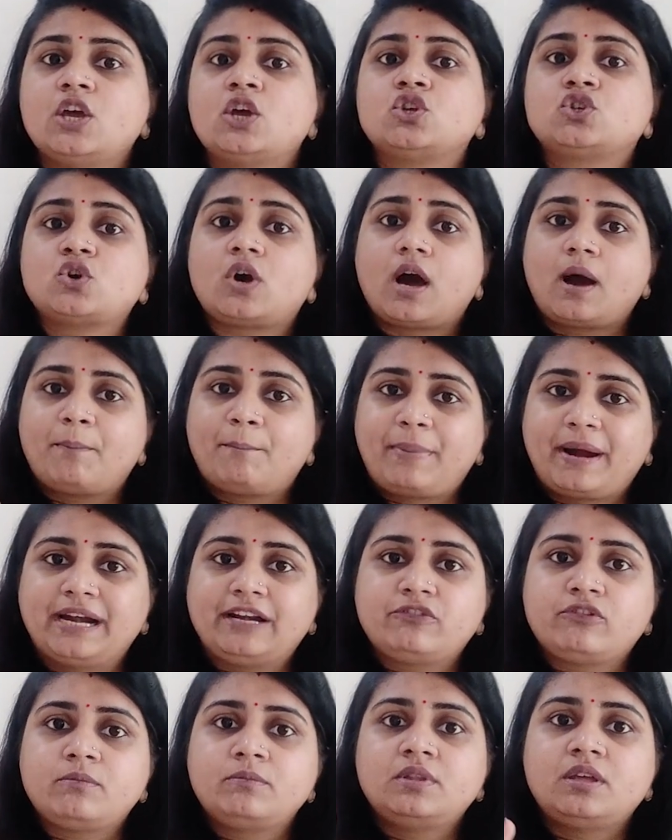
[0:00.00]
So
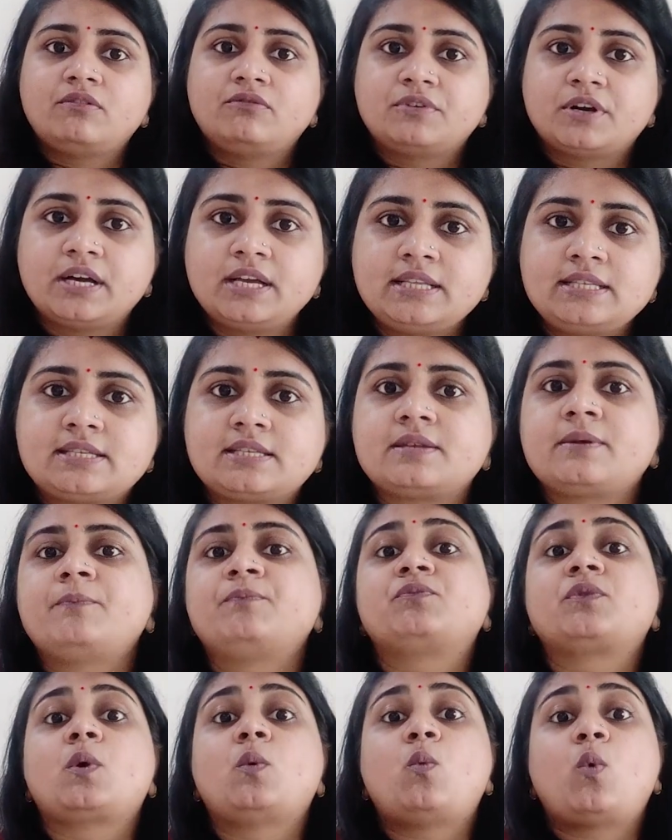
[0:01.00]
apart from the words,
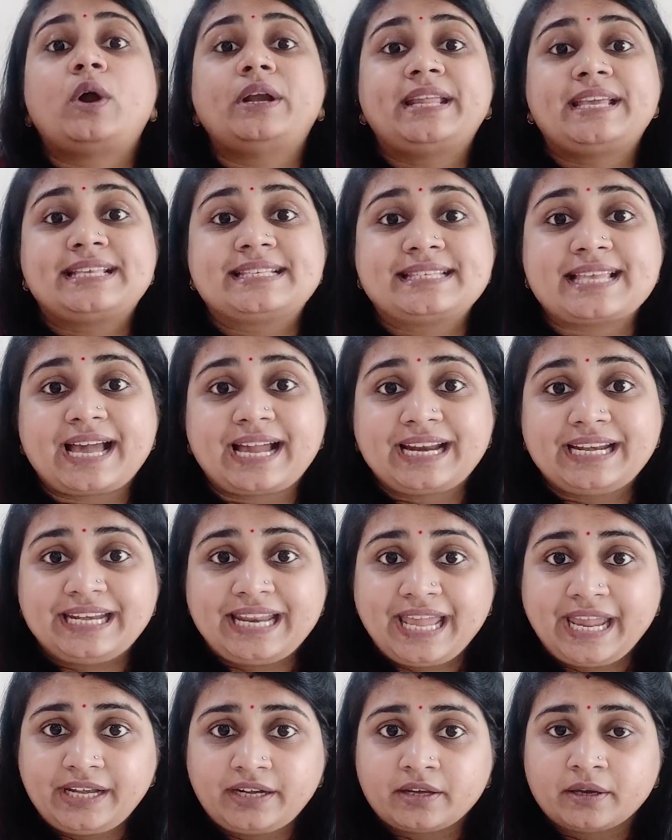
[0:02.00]
what exact
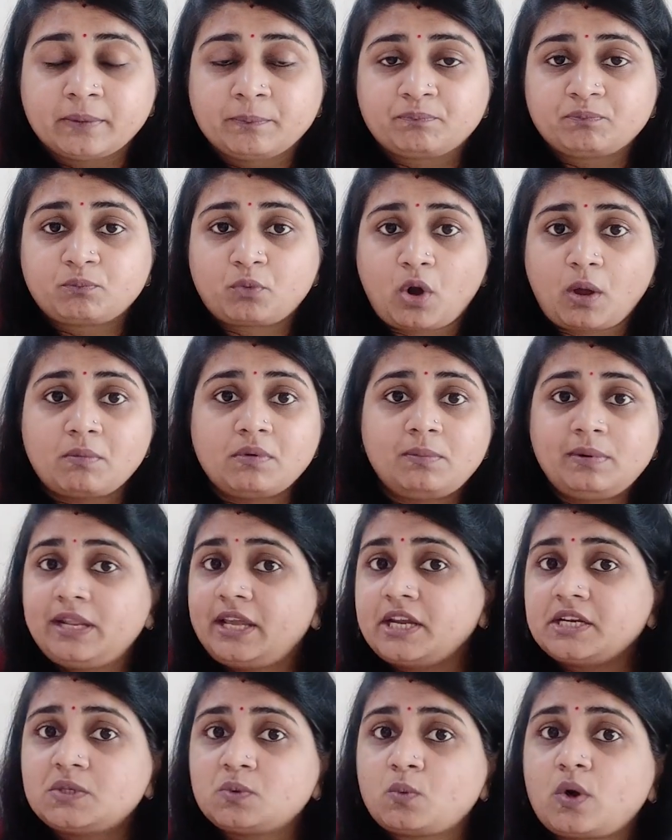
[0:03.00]
date
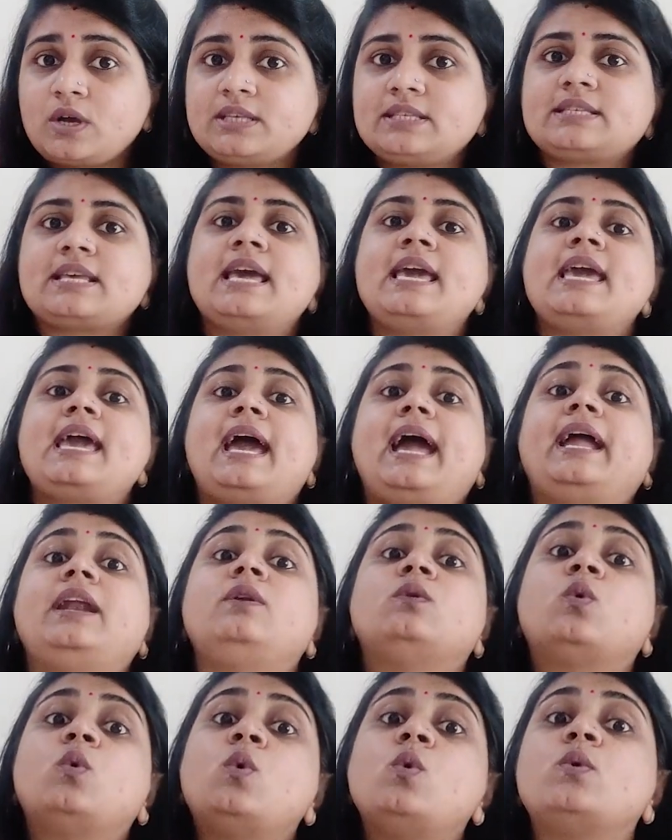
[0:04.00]
probably it was,
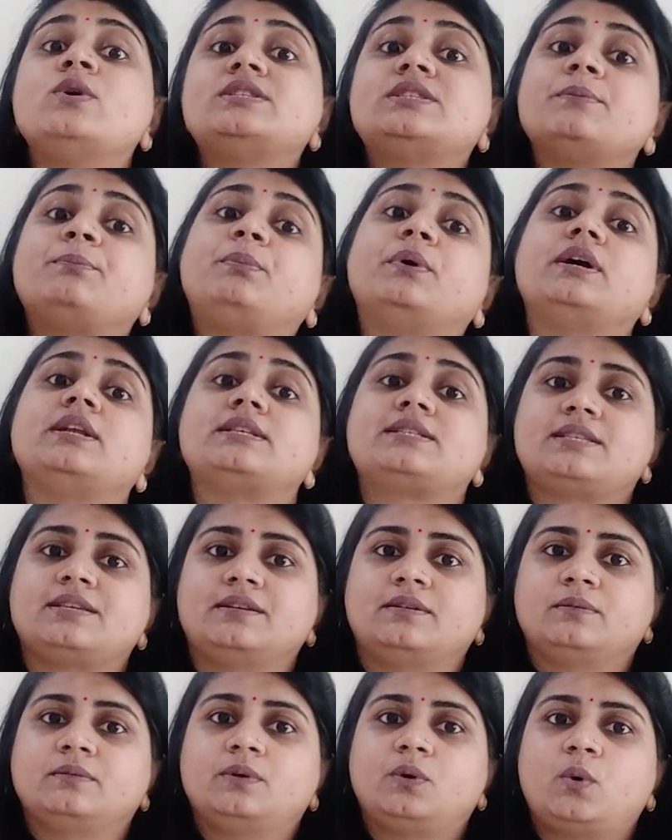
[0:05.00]
and who was the
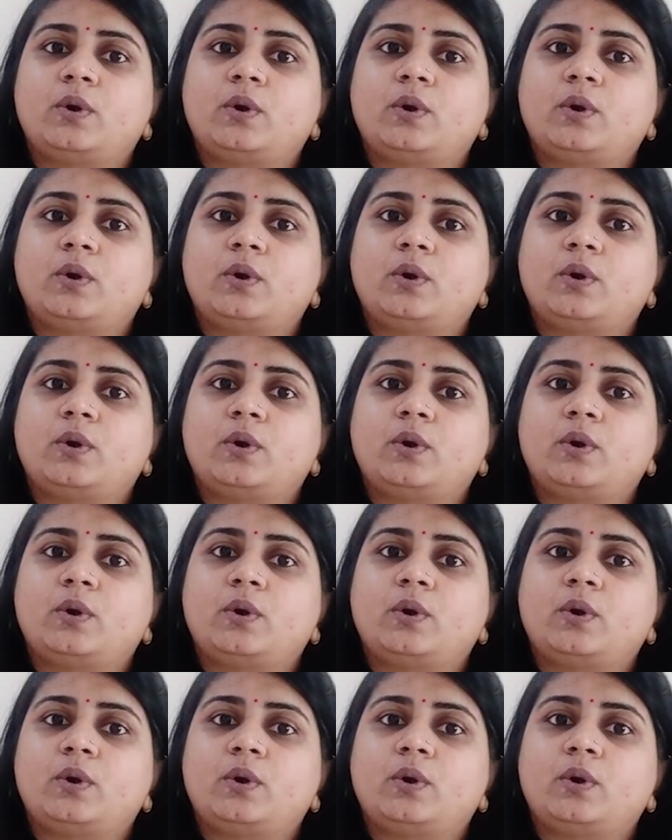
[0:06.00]
person?